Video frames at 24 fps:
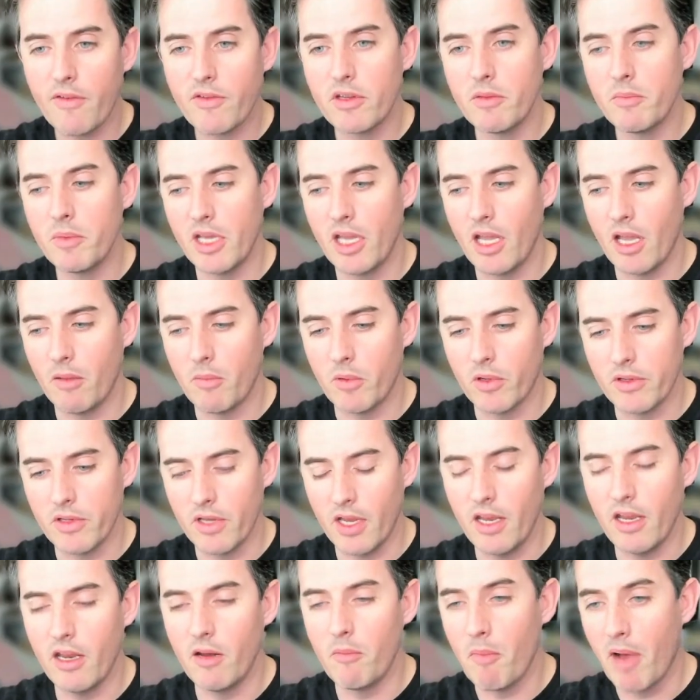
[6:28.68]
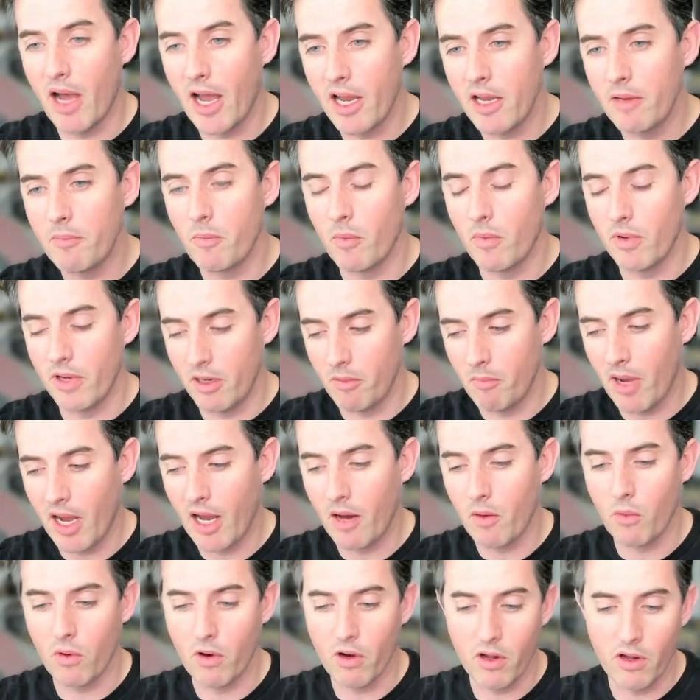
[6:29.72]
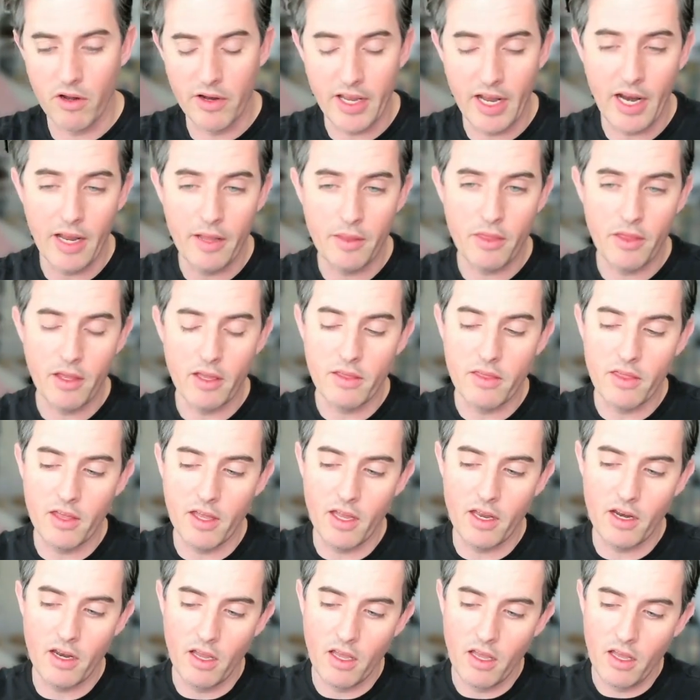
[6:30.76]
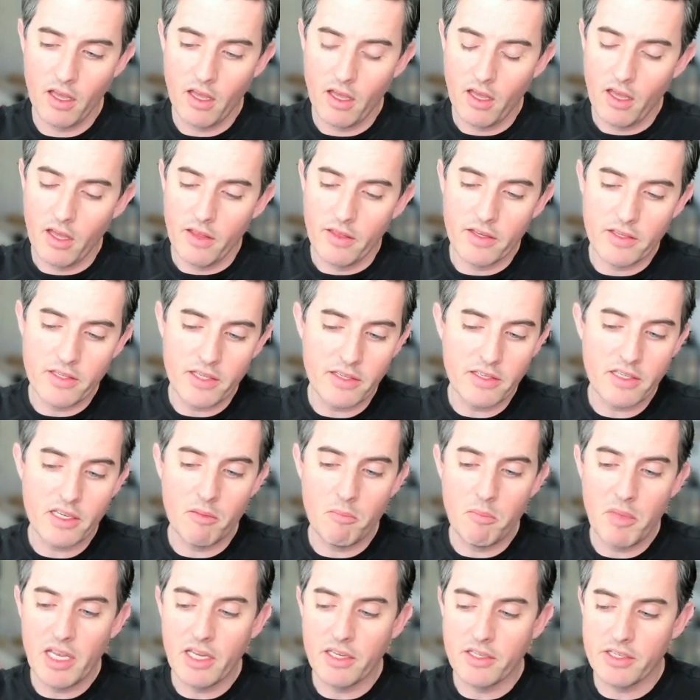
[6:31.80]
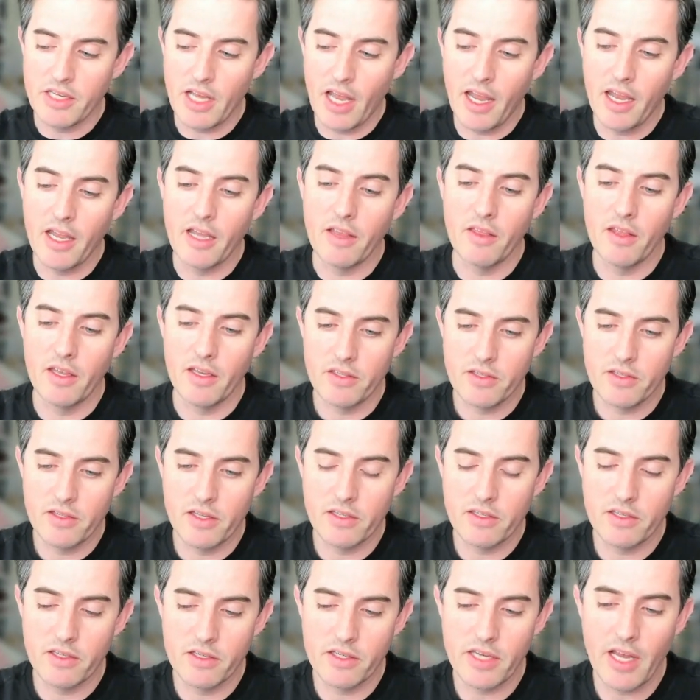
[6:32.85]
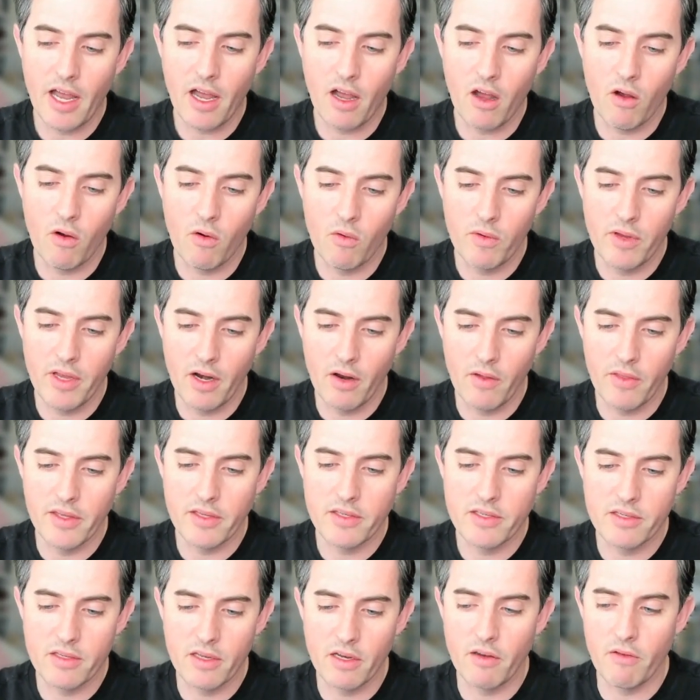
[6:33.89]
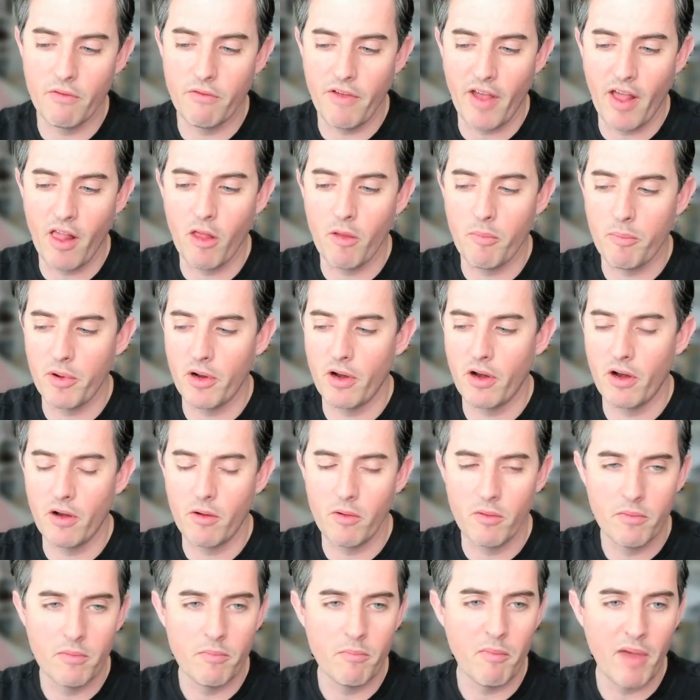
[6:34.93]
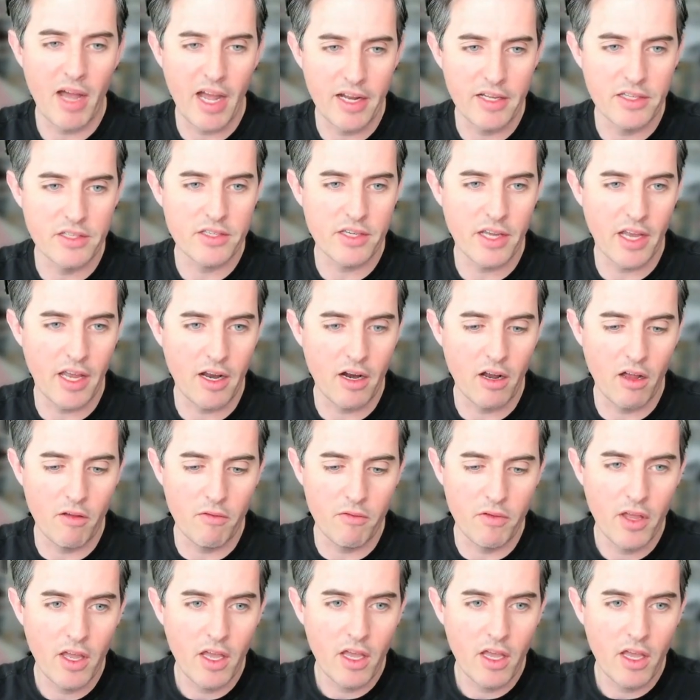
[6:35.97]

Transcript: to be able, in my world, and I think that this isn't me saying this, this is how, this is a developer mindset of,